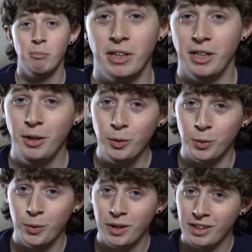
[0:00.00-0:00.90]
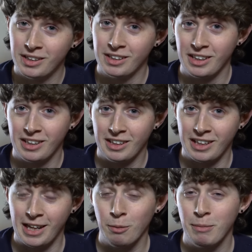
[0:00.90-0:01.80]
but you
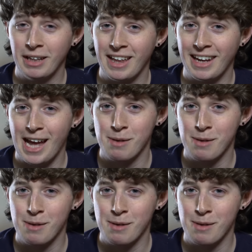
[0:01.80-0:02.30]
can help make that